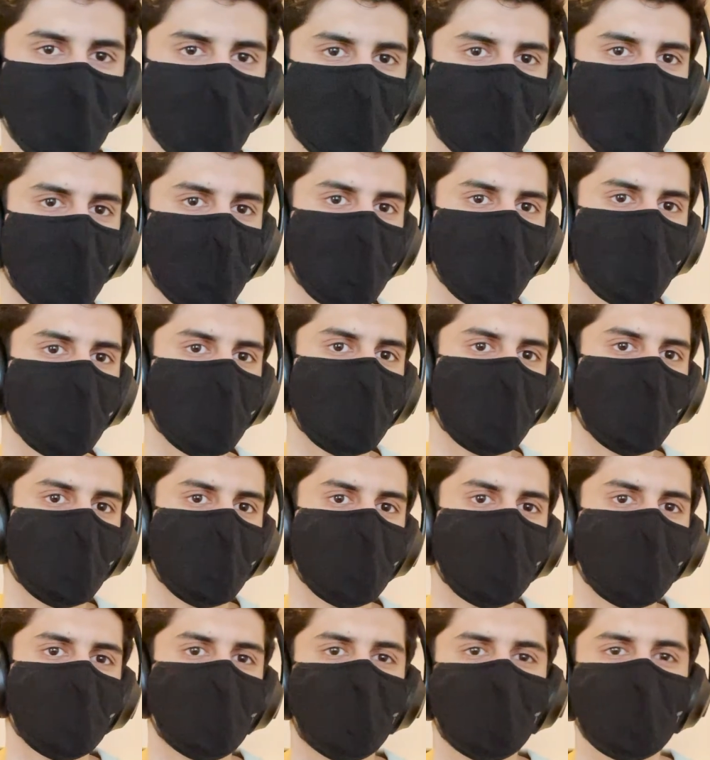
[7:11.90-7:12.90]
I will
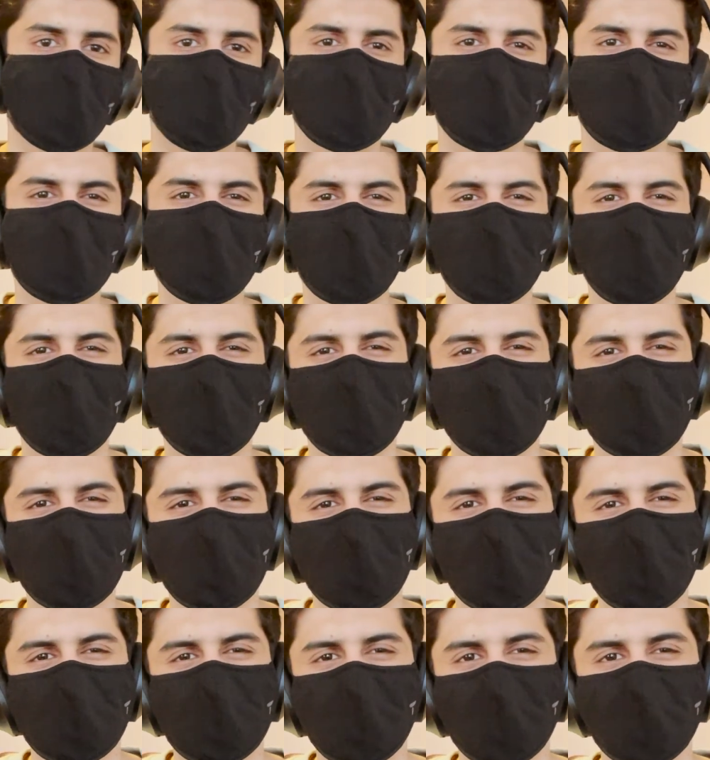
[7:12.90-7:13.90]
talk a little about
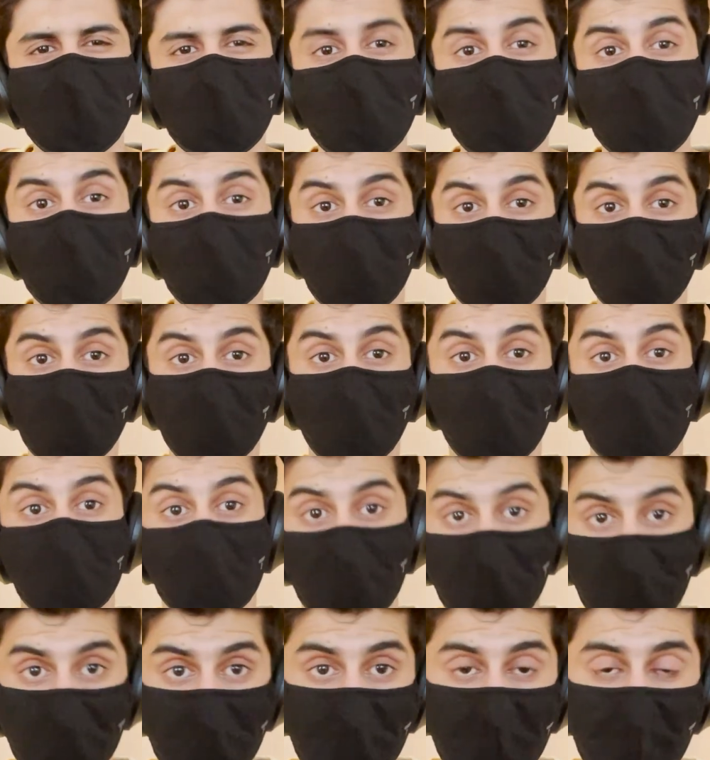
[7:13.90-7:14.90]
the future plan.
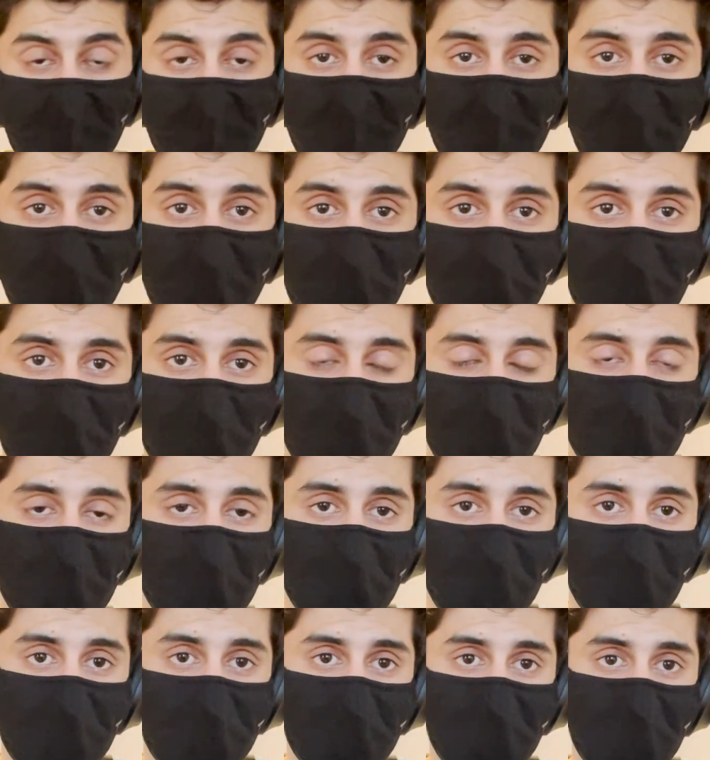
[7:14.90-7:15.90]
I think
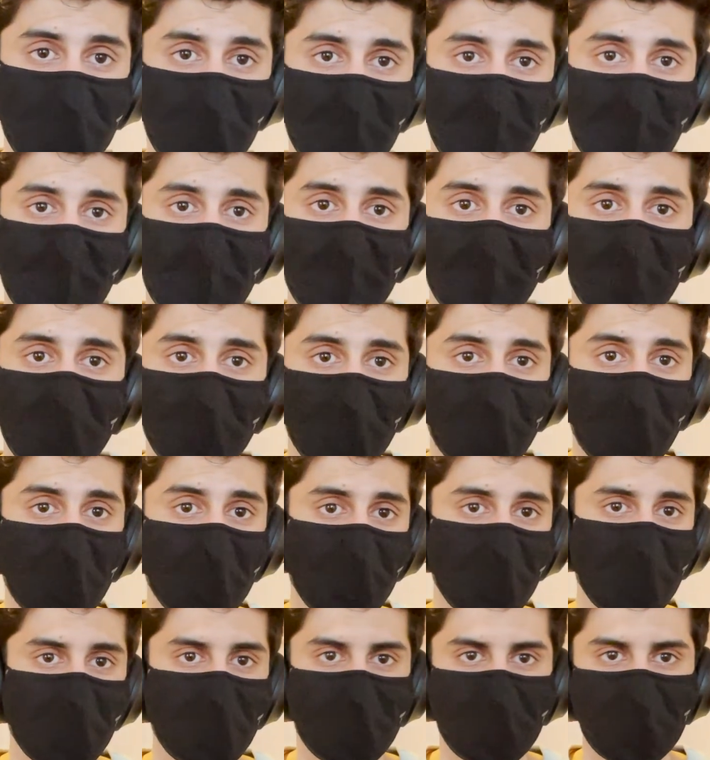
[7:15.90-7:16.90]
for
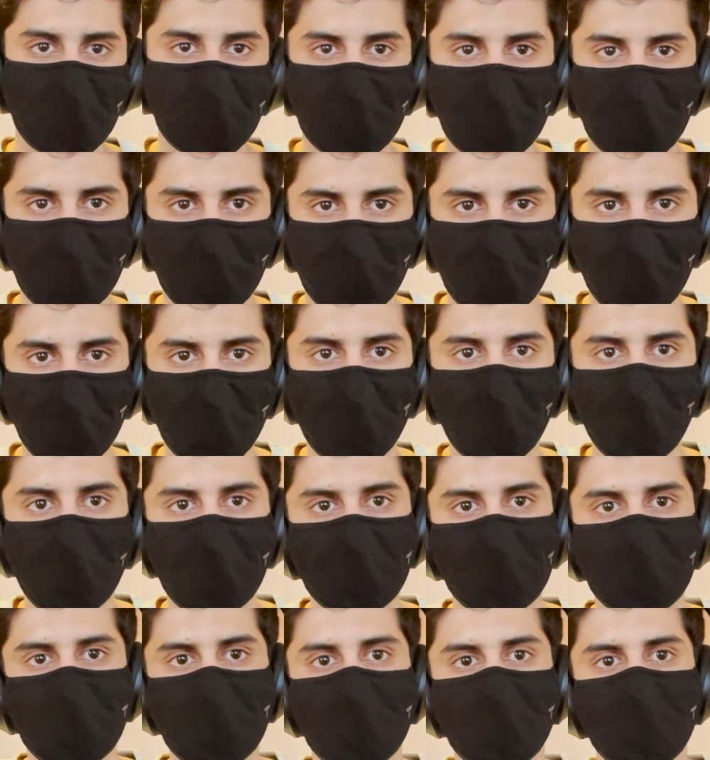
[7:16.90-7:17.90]
any country who
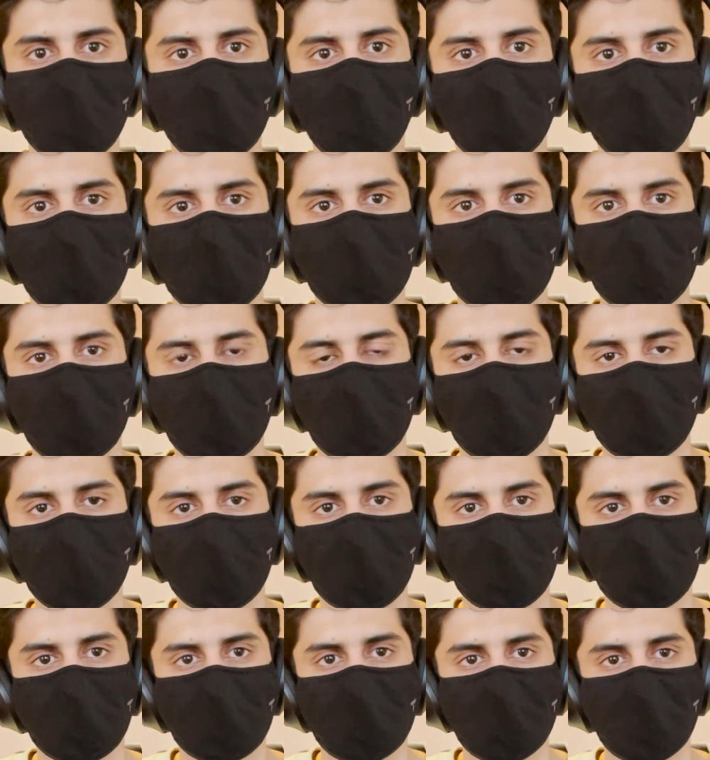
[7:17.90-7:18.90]
want to
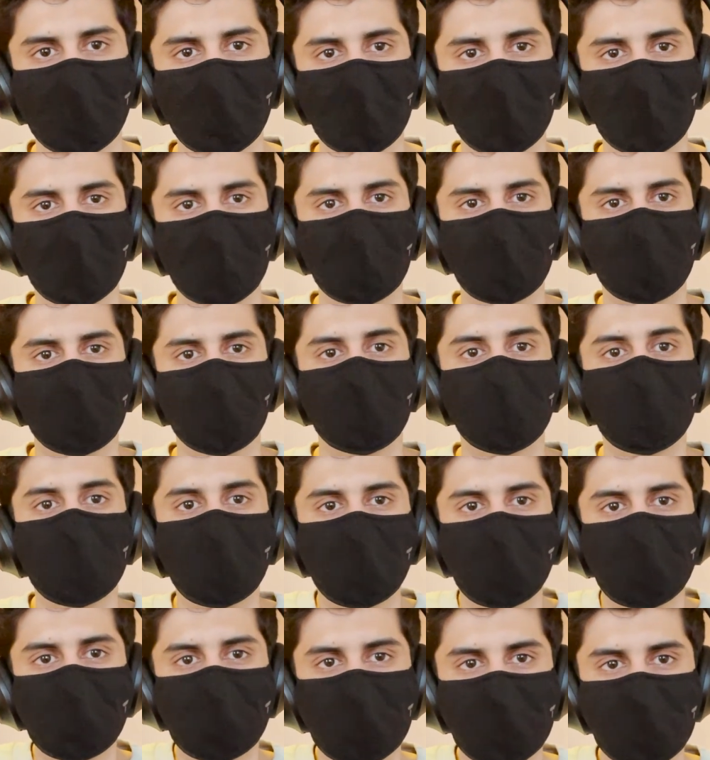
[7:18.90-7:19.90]

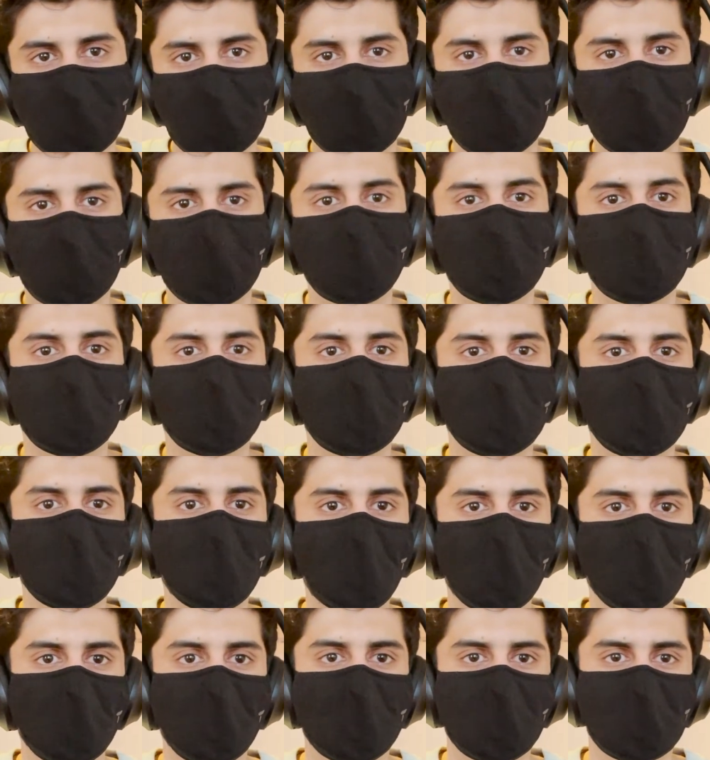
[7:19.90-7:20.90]
change the
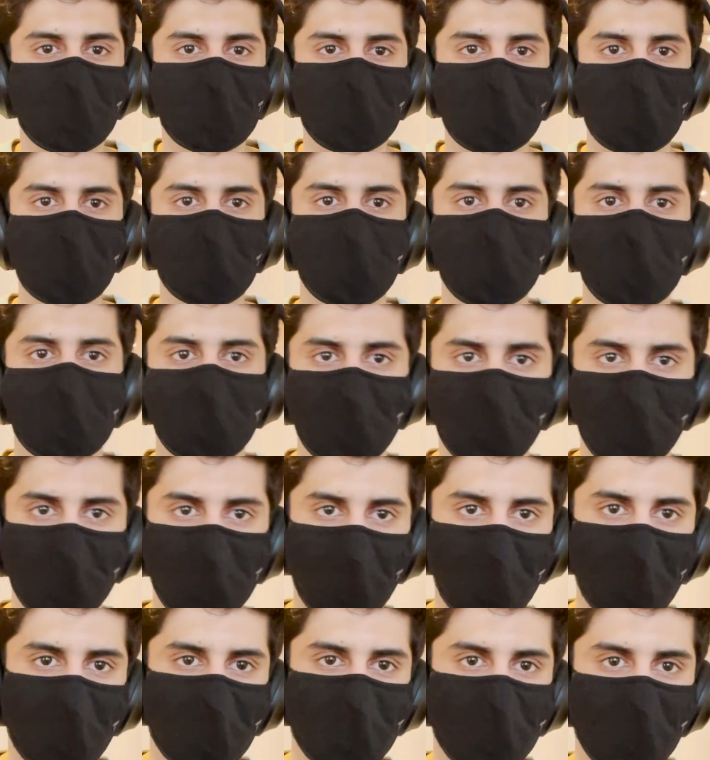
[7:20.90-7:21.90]
normal perception of
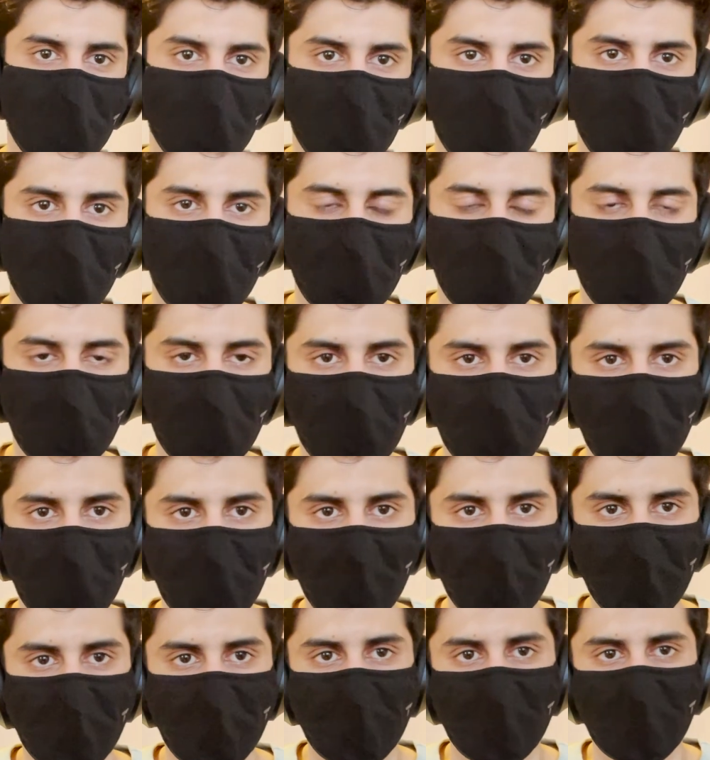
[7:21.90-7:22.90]
having a car
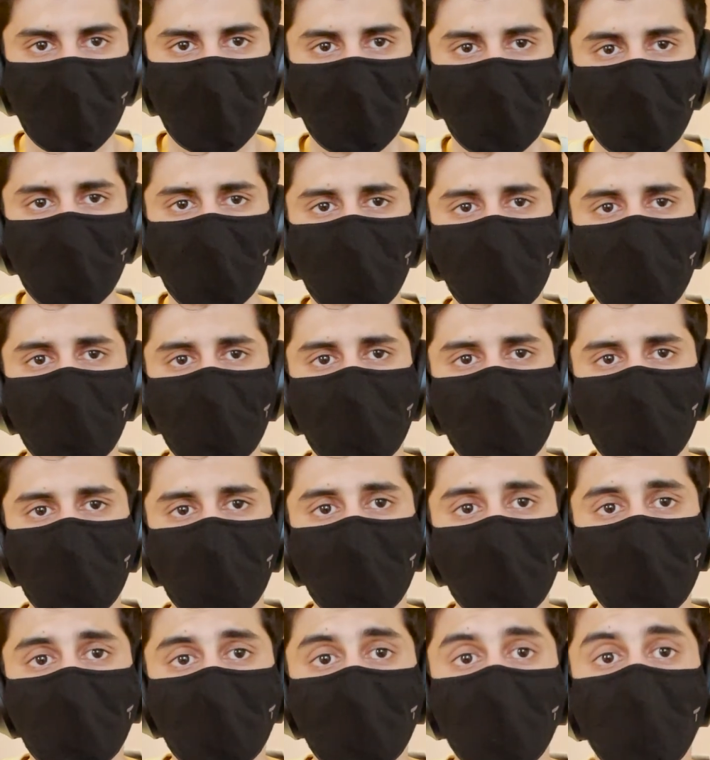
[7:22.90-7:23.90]

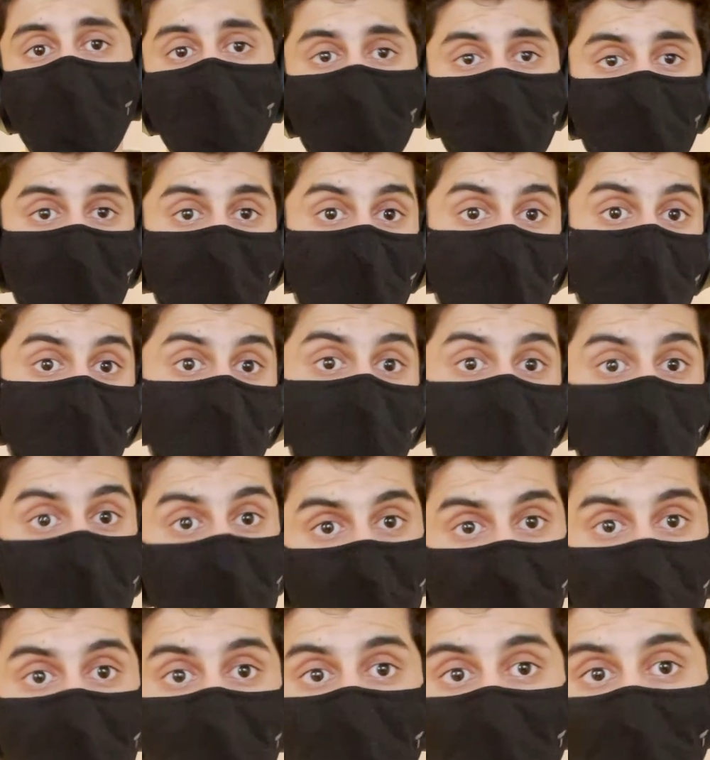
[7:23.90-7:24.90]
and having an
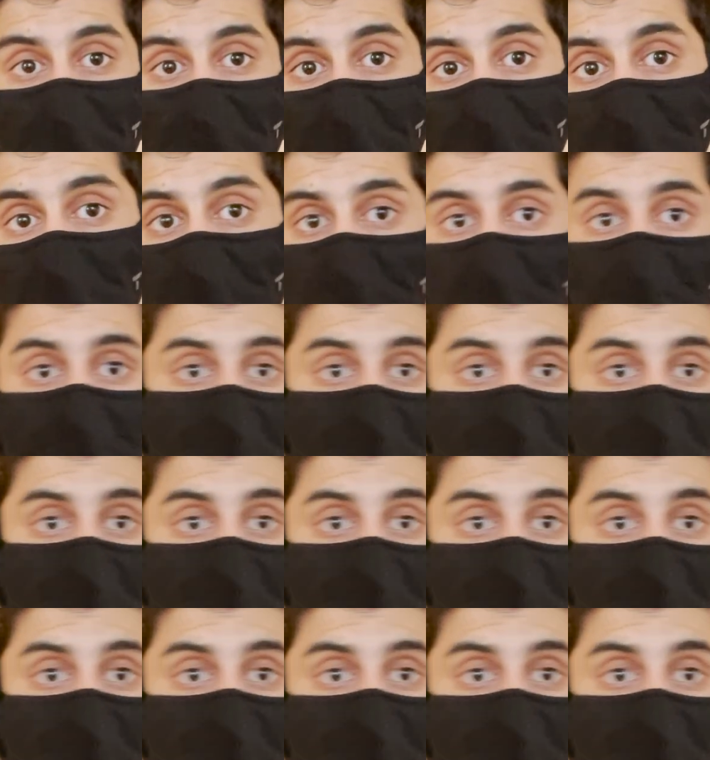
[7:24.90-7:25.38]
electric car